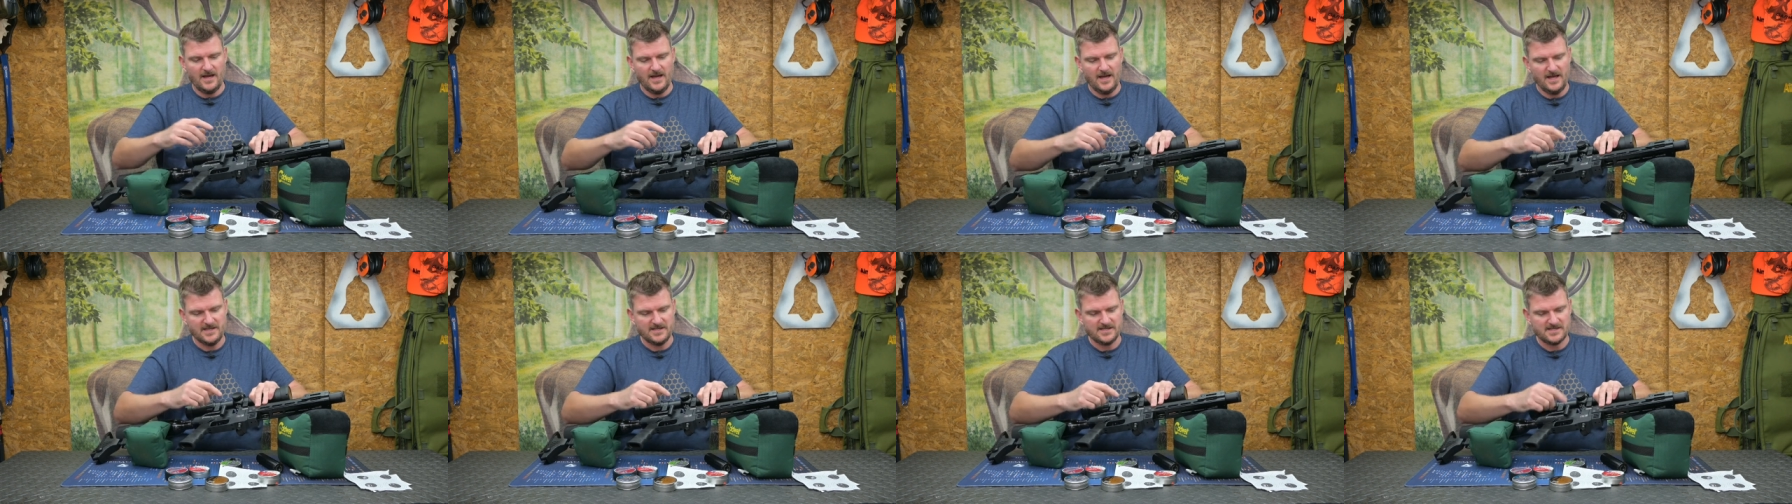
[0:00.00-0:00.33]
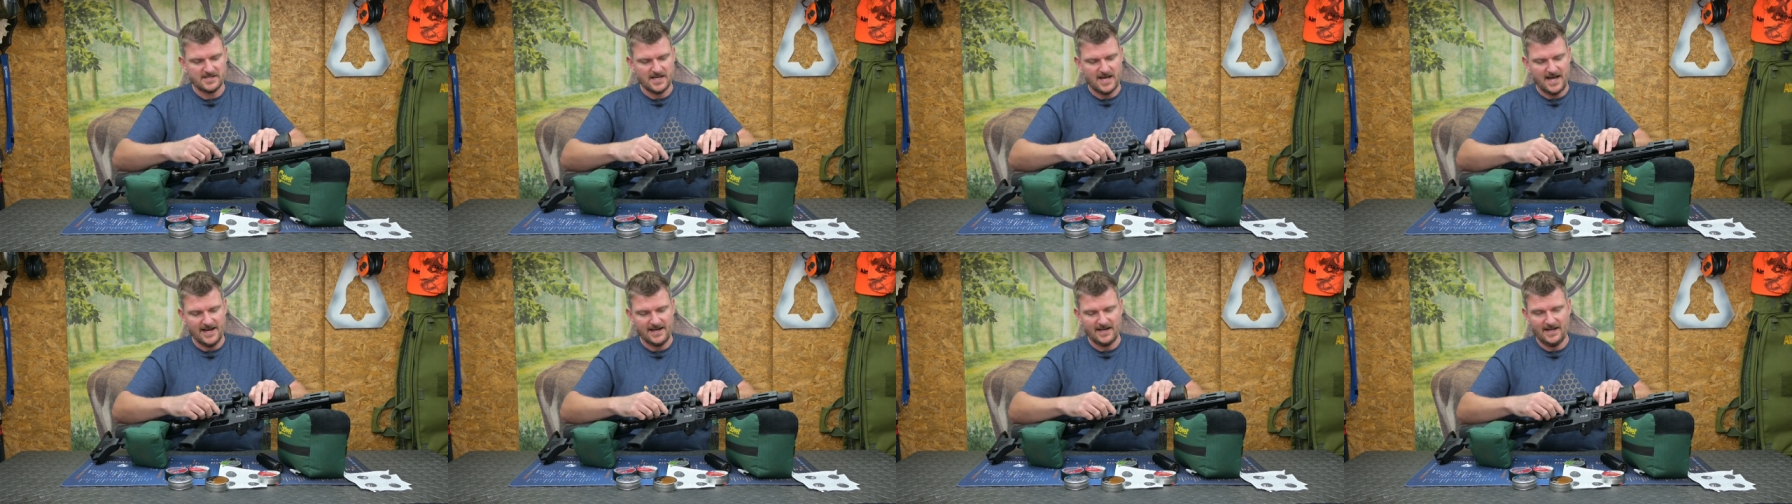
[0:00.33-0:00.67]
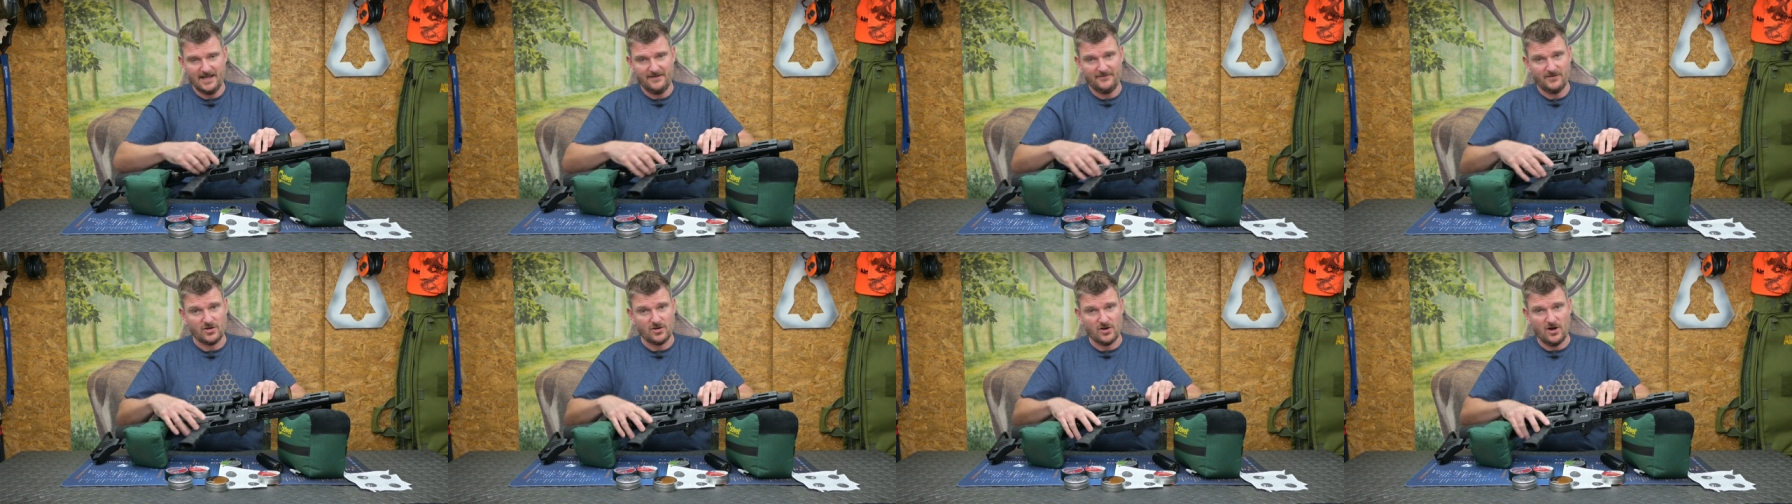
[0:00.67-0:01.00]
It's side
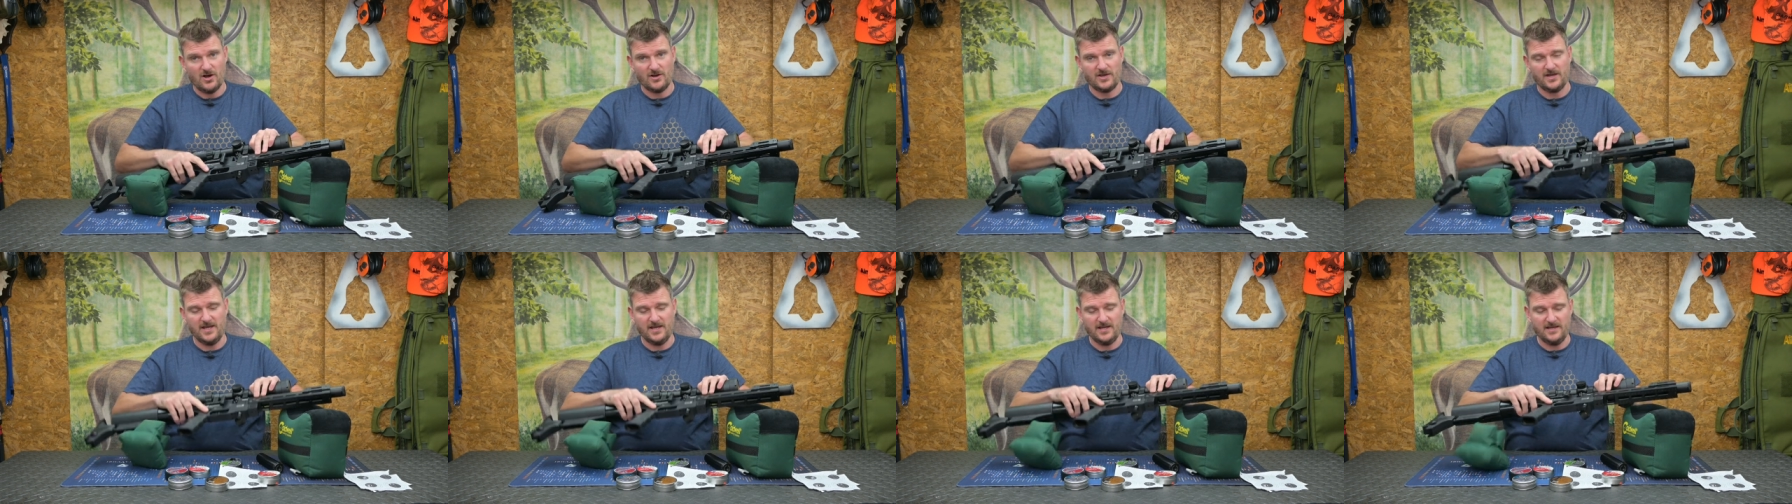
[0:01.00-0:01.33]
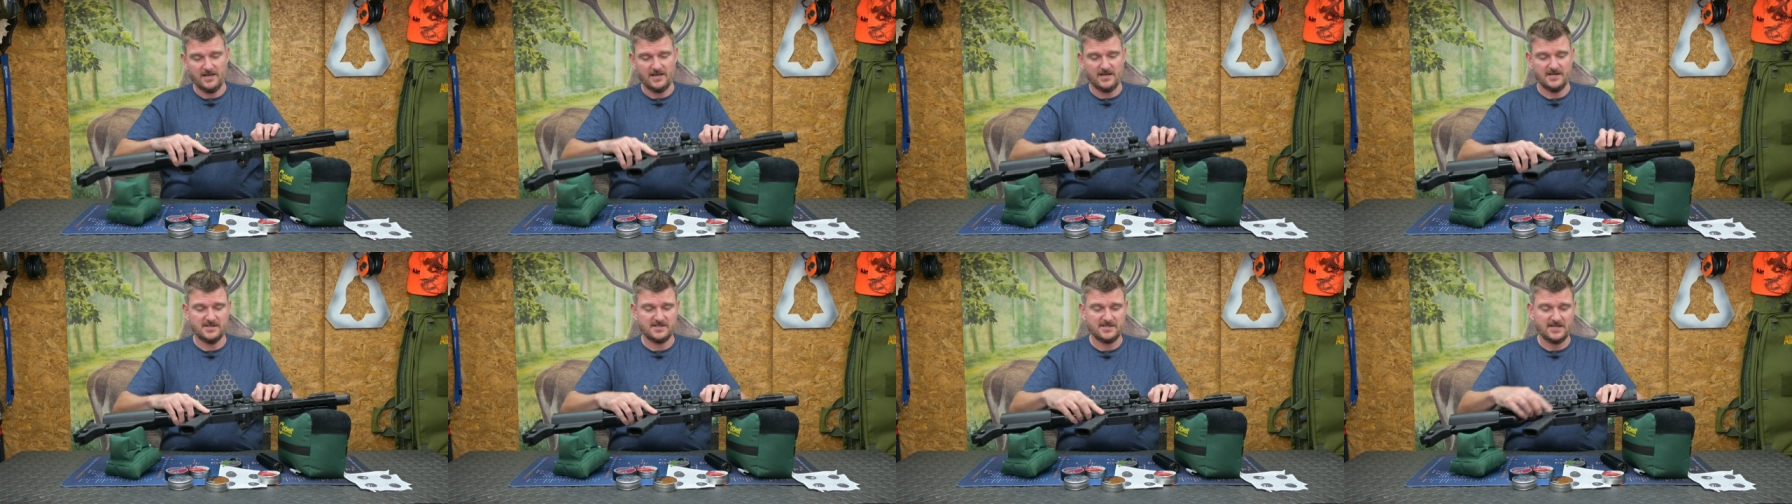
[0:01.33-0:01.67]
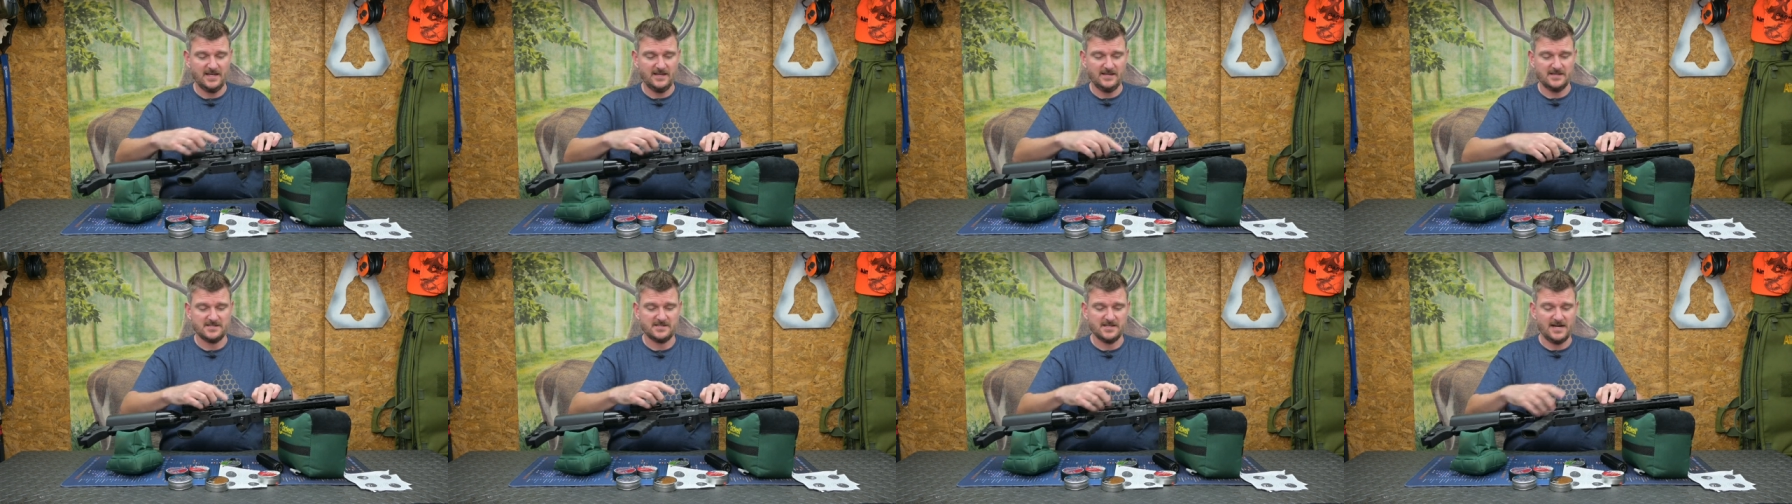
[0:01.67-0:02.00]
lever cocking, you can
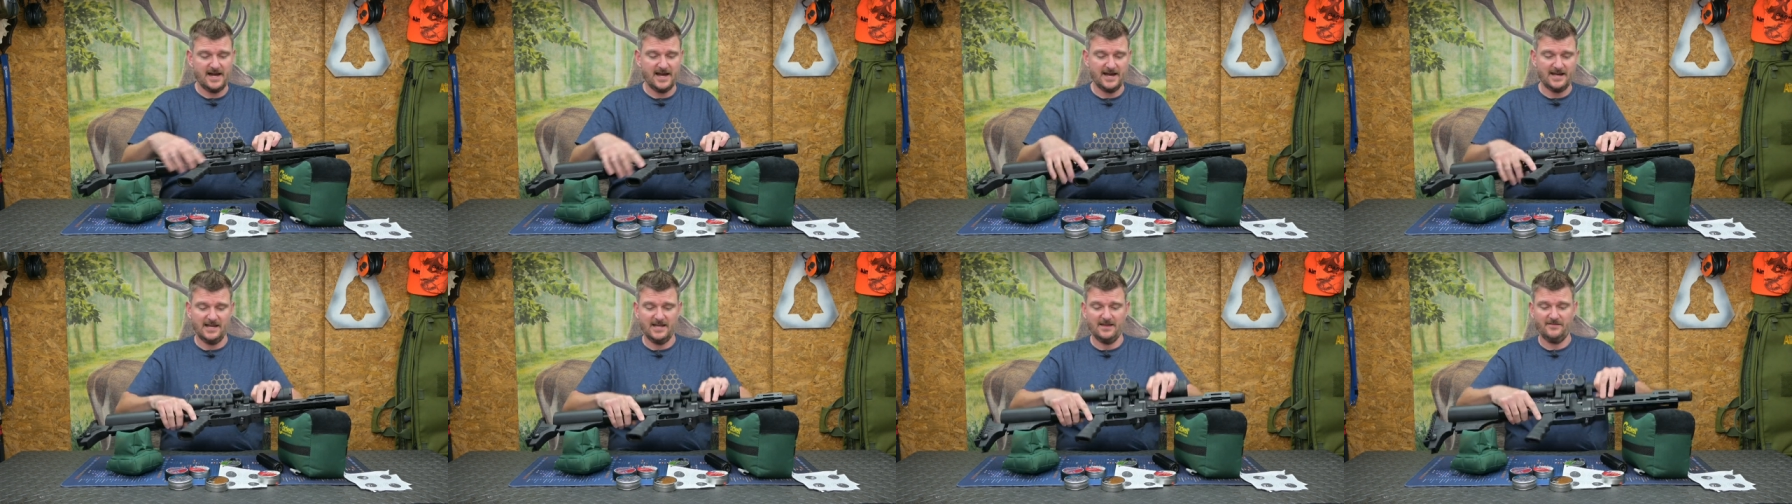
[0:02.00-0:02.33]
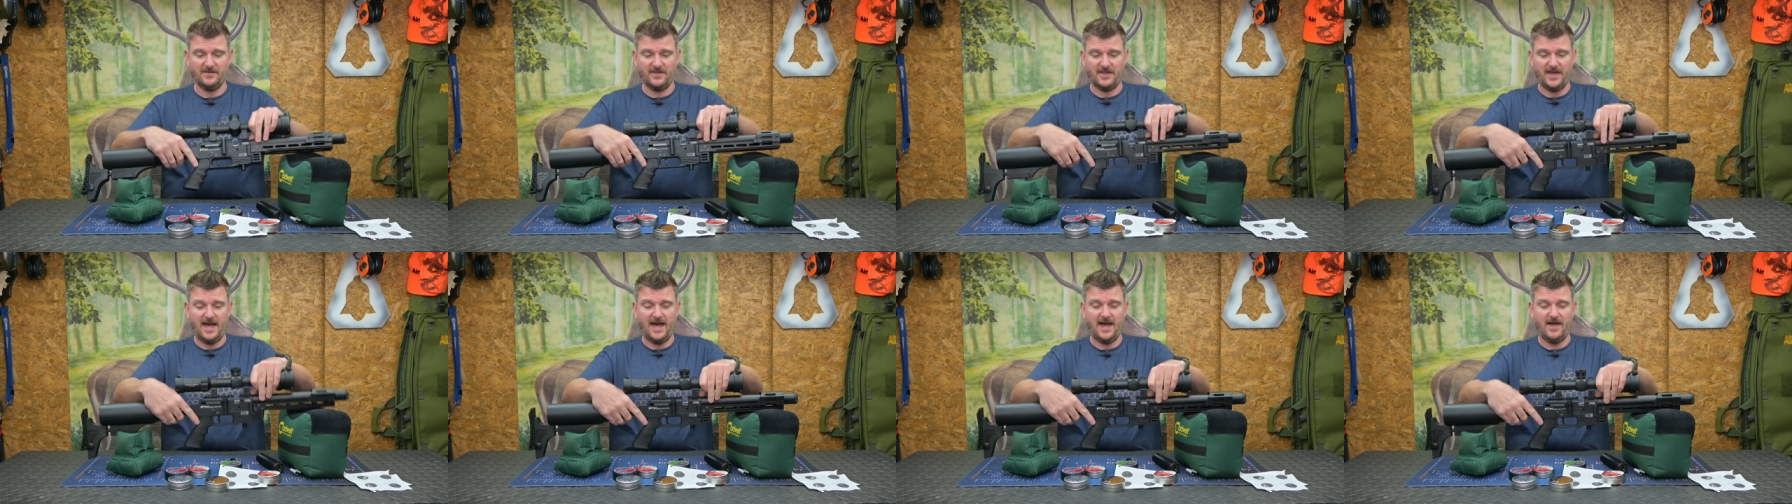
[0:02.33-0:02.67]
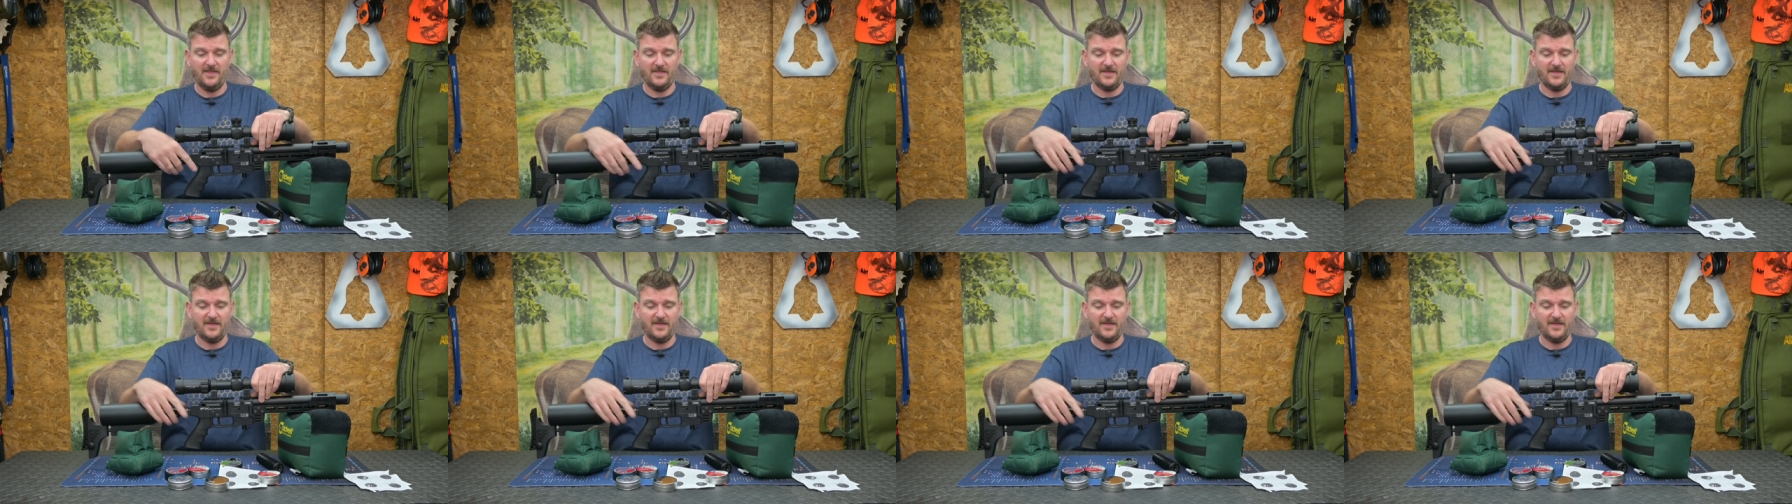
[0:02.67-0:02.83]
see the side lever there,